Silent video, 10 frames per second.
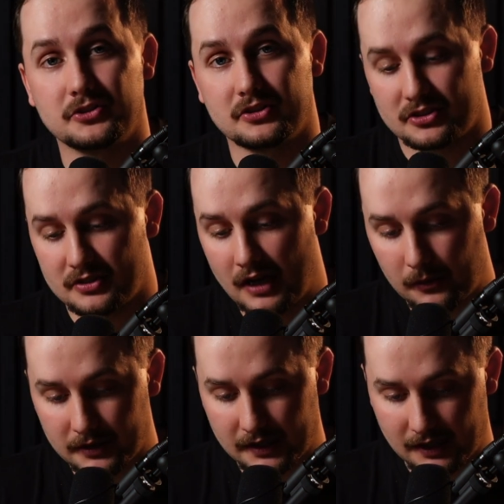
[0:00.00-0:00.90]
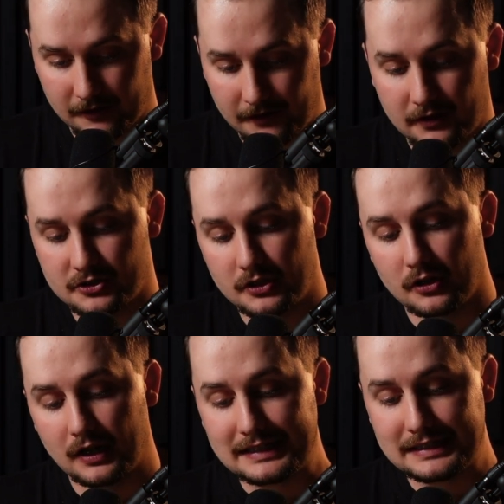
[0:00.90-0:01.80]
you're just not really going to get found. So
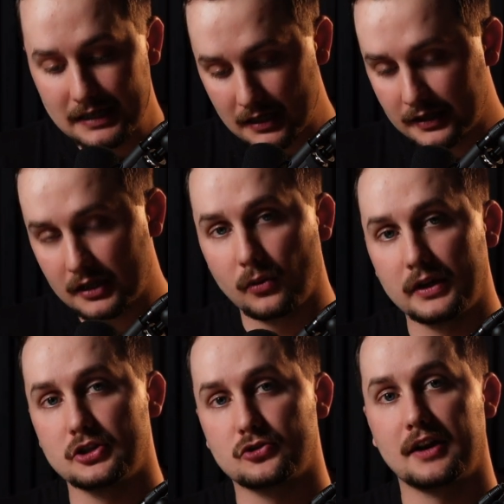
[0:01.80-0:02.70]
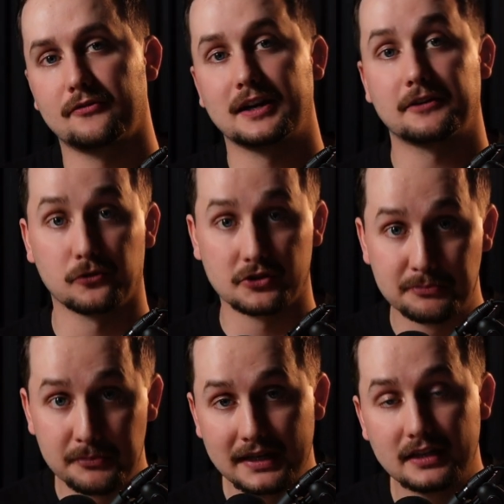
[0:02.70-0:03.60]
you're ideally going to drive rank for as
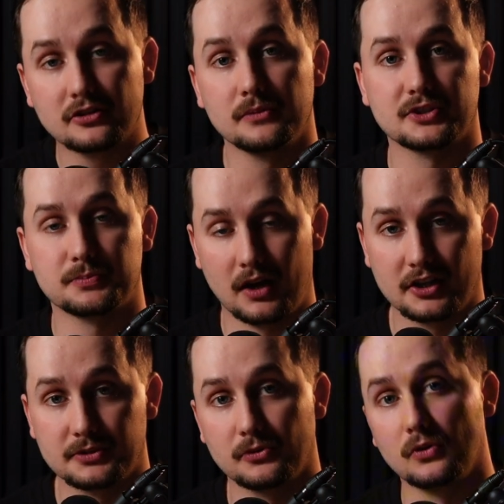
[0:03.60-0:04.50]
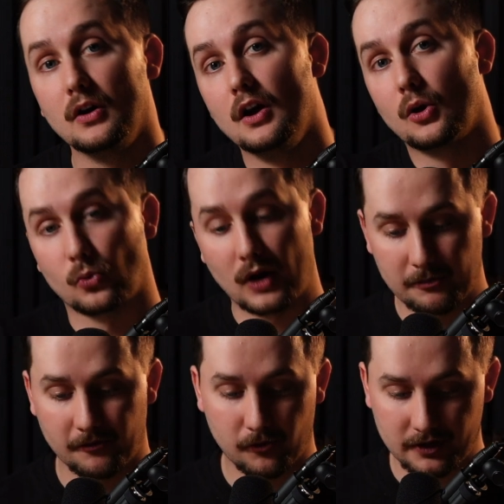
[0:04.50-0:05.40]
many terms as possible right
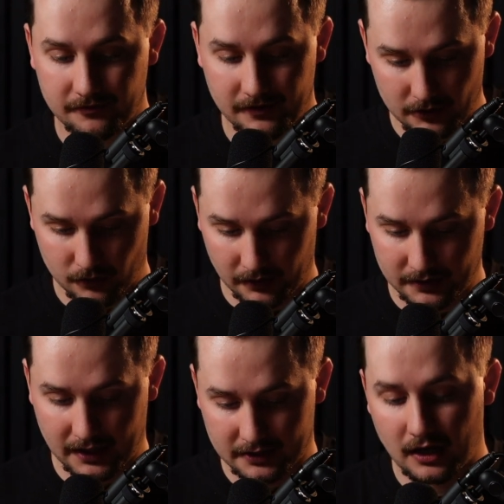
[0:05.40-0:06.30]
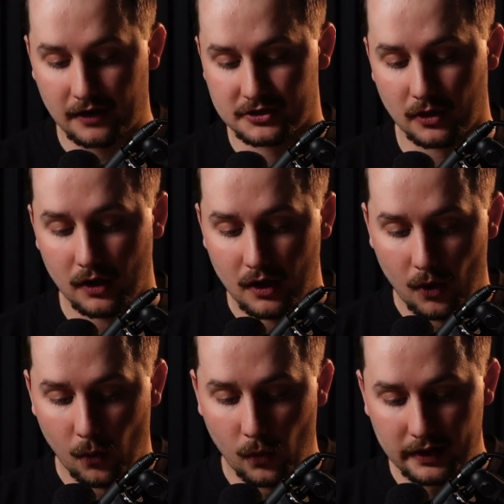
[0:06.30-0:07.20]
before the event really takes off. So
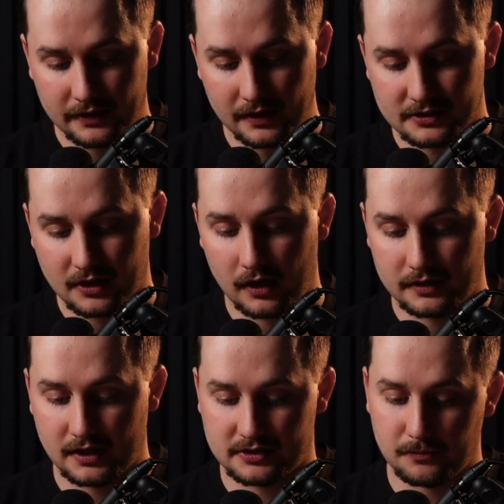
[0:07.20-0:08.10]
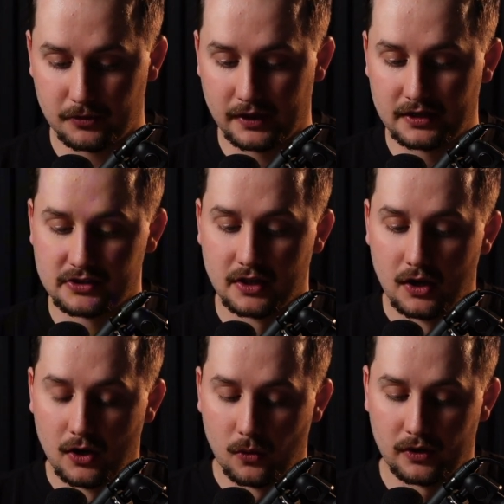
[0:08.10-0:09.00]
with this context in place,
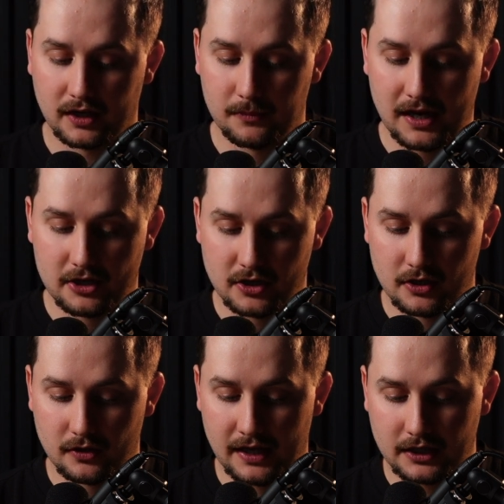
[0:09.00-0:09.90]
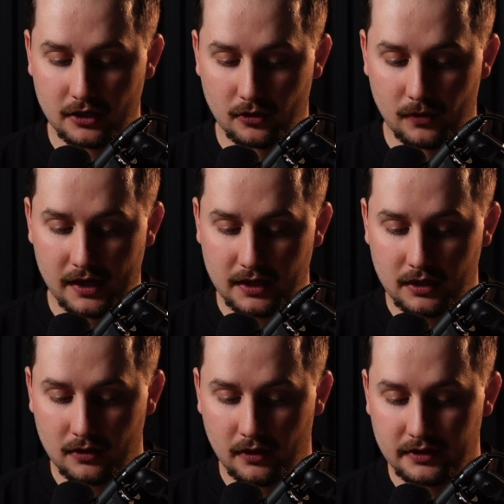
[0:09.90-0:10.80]
we're going to imagine like you're right
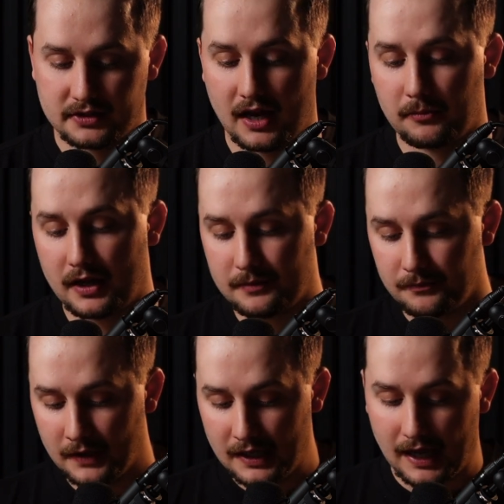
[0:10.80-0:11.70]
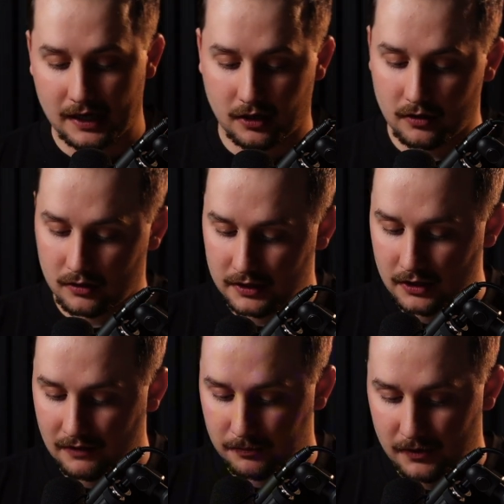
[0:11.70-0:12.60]
here on the timeline. And currently
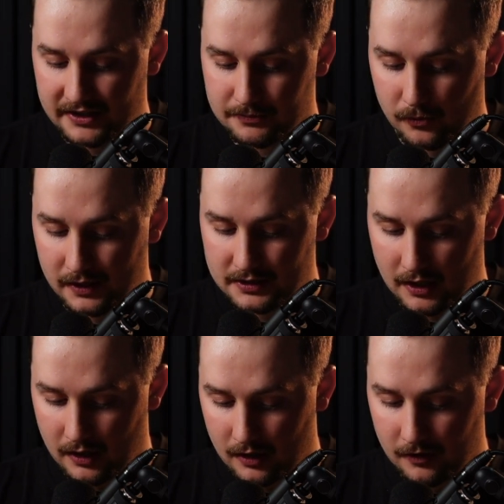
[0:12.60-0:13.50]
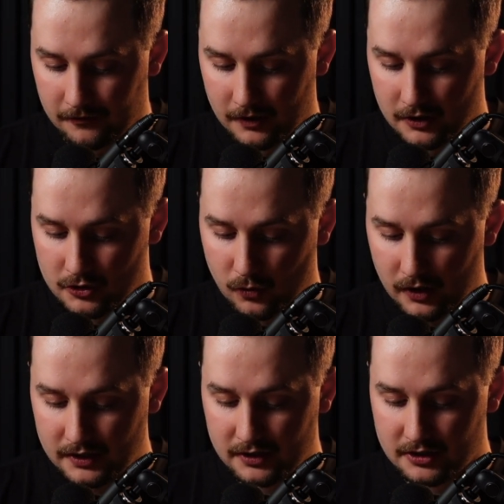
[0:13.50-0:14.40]
you have a price point of
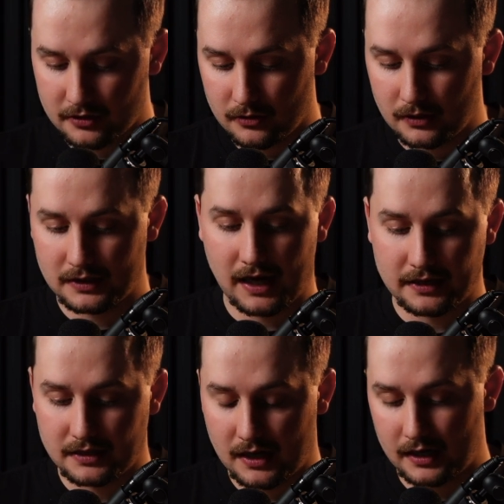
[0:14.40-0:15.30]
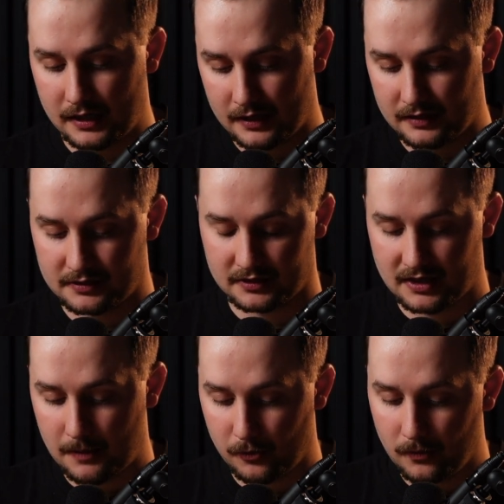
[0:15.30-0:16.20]
$22.99 in this
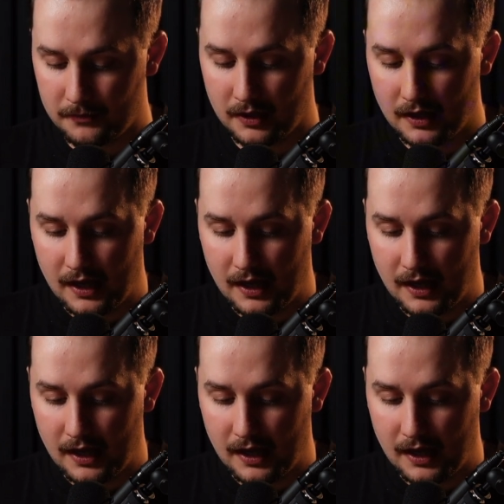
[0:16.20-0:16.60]
example.